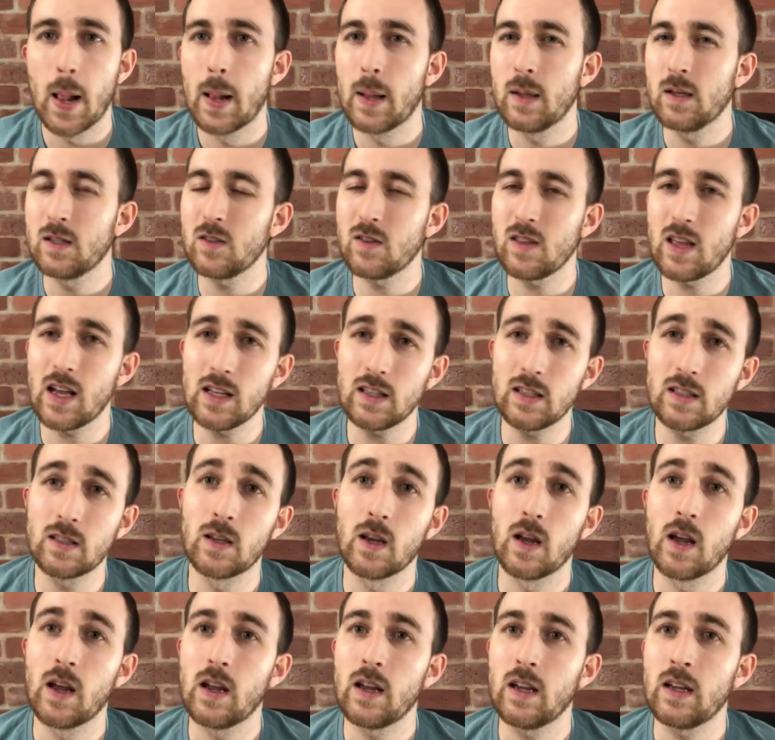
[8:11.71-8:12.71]
So that's
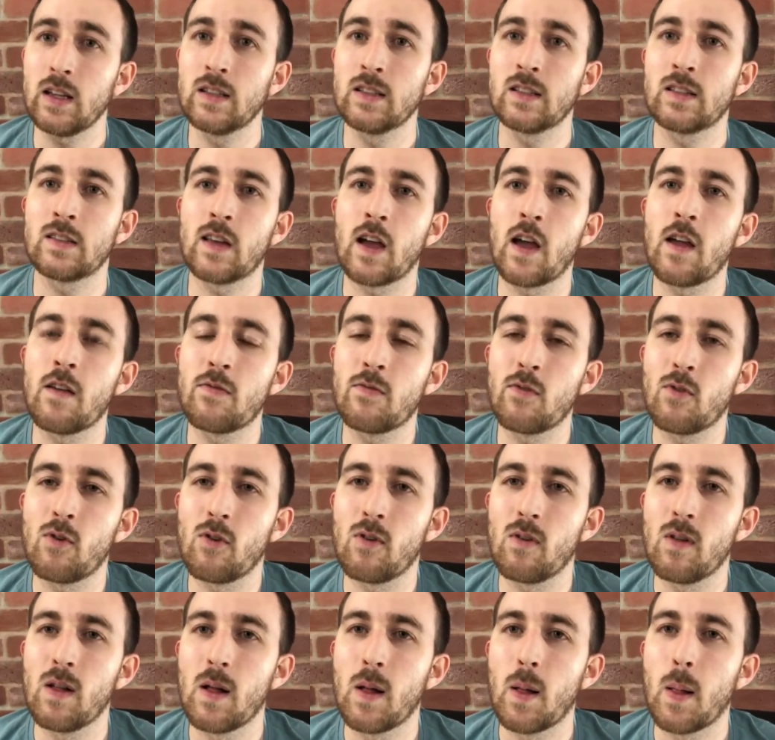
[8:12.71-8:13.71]

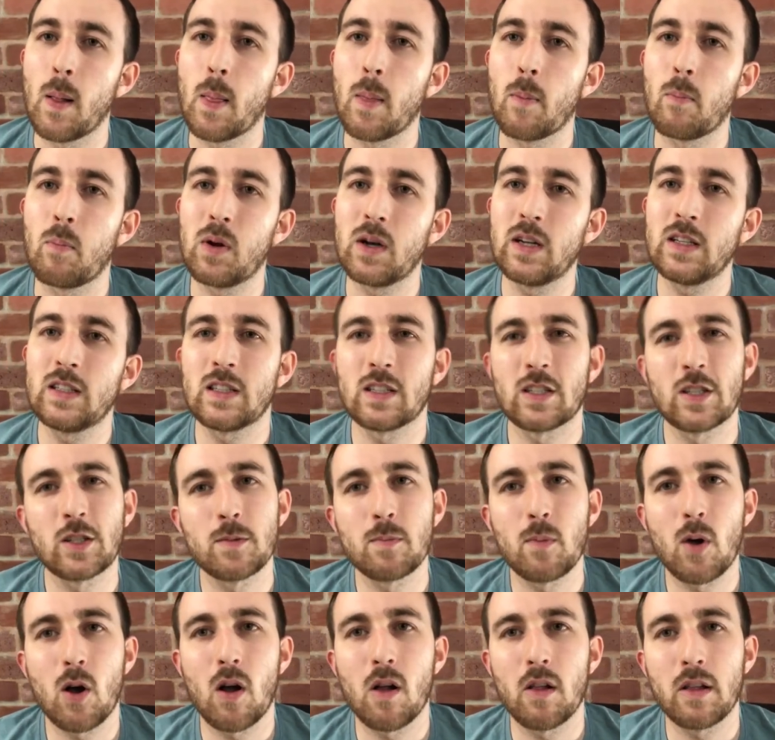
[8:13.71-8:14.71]
insightful, but it's a
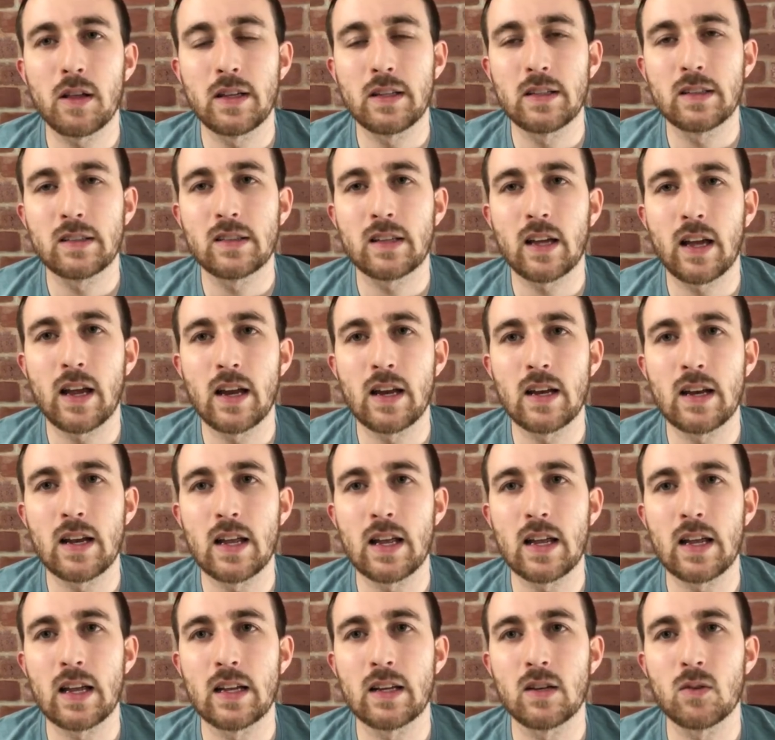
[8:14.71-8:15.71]
small insight,
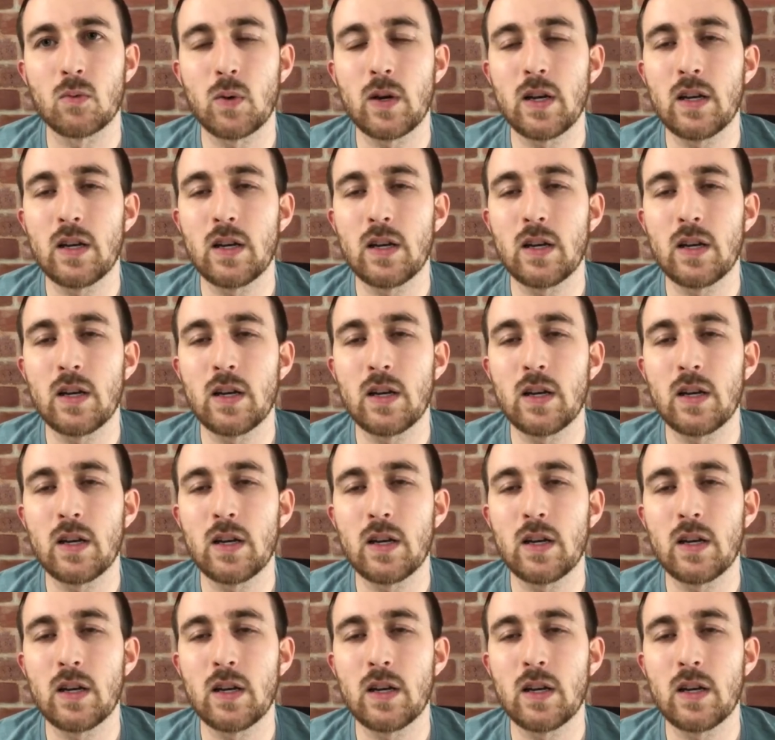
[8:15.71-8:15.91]
and